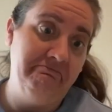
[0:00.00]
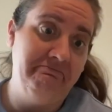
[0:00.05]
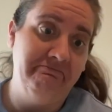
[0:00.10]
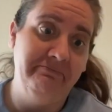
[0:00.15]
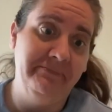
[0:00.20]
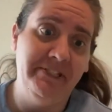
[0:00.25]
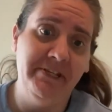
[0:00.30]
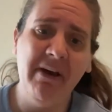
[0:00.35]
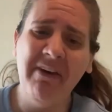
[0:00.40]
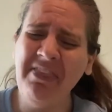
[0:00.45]

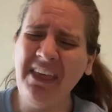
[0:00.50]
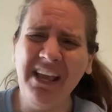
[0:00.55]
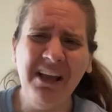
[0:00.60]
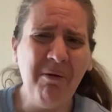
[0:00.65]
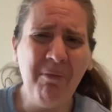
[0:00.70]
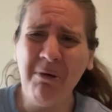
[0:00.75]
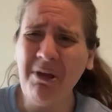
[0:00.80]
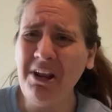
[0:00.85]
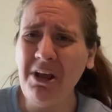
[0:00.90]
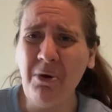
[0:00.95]
So I think I'm
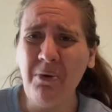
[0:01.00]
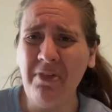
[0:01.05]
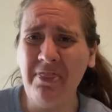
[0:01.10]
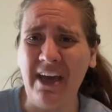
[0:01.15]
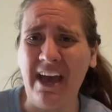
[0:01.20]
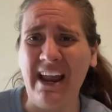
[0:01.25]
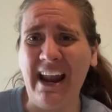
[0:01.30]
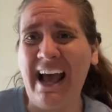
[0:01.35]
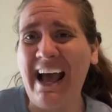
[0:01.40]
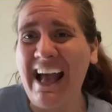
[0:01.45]
going to go with
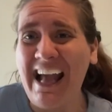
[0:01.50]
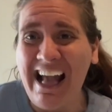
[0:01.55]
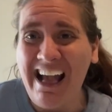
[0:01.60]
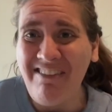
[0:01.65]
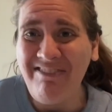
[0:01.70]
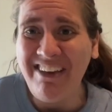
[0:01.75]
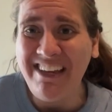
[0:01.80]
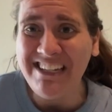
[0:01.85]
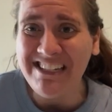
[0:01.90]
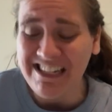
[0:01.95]
that. I have
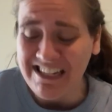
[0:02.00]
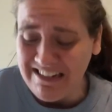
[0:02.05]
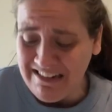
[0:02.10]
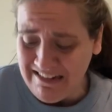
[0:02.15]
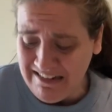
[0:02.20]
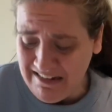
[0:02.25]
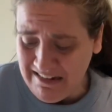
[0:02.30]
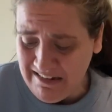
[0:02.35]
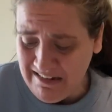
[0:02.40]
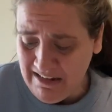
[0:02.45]
it.
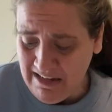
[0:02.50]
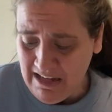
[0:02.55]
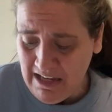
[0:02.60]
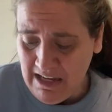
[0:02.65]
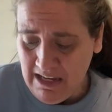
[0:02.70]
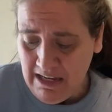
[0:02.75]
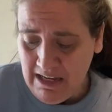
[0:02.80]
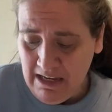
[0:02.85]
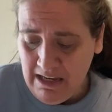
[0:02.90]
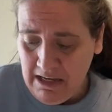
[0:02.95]

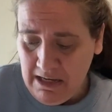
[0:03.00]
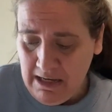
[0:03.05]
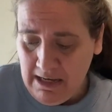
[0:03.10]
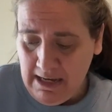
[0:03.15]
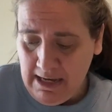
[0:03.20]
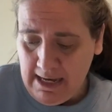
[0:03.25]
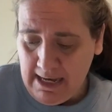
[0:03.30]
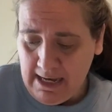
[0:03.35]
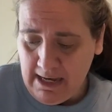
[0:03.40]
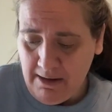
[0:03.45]

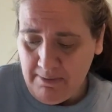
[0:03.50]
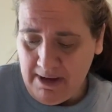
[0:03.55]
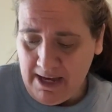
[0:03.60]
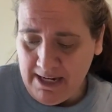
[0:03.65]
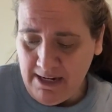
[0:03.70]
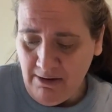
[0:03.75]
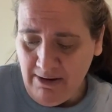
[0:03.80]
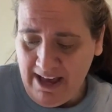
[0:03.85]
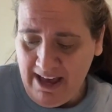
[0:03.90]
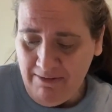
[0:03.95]
I
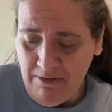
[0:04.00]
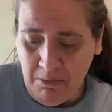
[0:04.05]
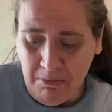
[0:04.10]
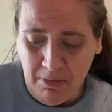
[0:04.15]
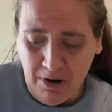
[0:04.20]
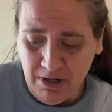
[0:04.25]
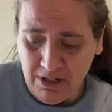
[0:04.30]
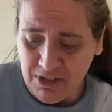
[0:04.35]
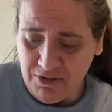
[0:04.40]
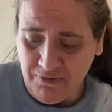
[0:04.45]
don't have it
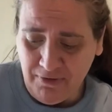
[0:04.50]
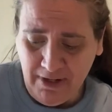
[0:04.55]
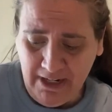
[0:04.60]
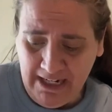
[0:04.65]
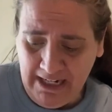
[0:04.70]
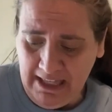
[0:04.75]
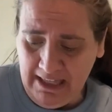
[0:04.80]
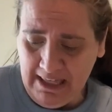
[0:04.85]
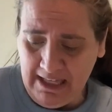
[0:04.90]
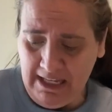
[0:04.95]
marked for
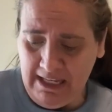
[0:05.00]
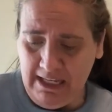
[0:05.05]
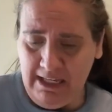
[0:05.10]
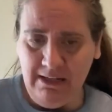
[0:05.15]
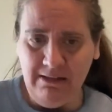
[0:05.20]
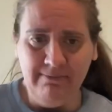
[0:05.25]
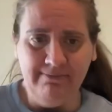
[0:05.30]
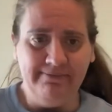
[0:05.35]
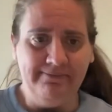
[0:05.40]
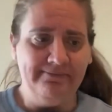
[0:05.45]

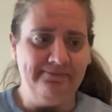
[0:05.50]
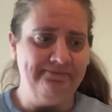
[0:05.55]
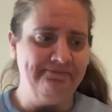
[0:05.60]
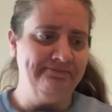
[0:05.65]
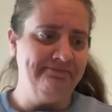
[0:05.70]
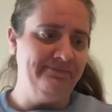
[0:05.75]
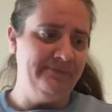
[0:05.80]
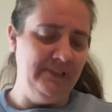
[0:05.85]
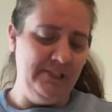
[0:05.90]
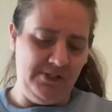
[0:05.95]
anything,
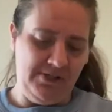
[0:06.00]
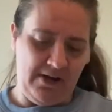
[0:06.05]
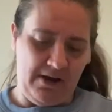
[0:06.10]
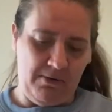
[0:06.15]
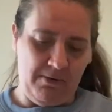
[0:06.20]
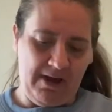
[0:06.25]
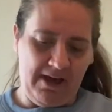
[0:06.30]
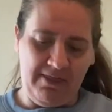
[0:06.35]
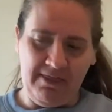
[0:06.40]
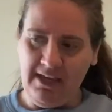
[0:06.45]
so
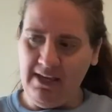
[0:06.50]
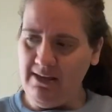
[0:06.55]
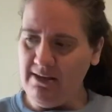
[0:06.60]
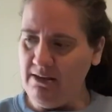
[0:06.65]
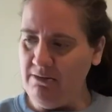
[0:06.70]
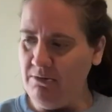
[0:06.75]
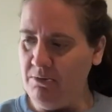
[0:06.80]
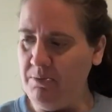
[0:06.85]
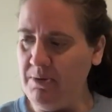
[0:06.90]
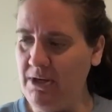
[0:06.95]
I think it
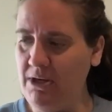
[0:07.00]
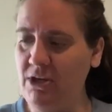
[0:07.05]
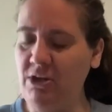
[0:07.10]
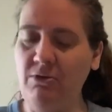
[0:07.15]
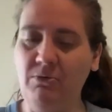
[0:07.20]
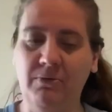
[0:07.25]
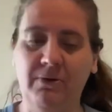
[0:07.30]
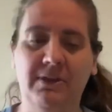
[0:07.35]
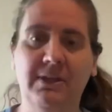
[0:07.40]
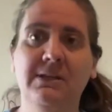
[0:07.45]
would be cute
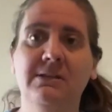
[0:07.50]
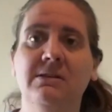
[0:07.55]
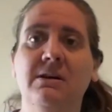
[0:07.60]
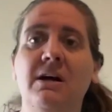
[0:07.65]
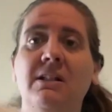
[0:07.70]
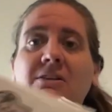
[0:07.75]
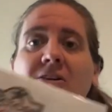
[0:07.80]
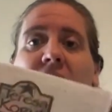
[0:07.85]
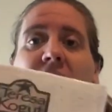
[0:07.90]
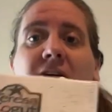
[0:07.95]
with these
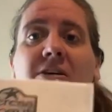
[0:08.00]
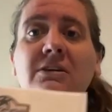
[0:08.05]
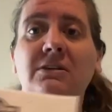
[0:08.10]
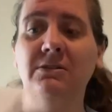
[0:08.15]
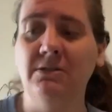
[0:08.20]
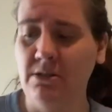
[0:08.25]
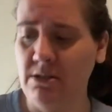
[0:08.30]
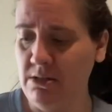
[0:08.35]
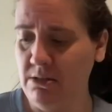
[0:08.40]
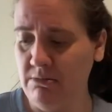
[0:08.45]

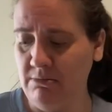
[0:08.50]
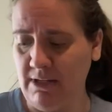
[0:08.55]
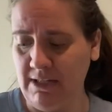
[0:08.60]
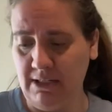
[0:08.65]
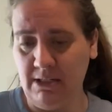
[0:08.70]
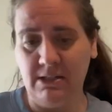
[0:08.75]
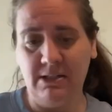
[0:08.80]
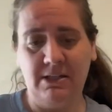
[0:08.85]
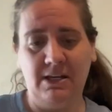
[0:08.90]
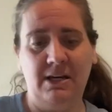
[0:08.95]
colors, like I
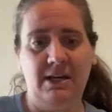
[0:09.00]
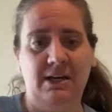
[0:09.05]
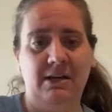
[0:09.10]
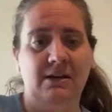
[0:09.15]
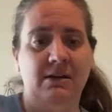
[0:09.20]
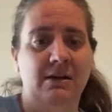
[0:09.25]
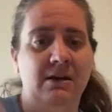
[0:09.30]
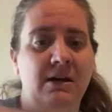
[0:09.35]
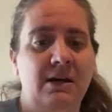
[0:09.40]
said.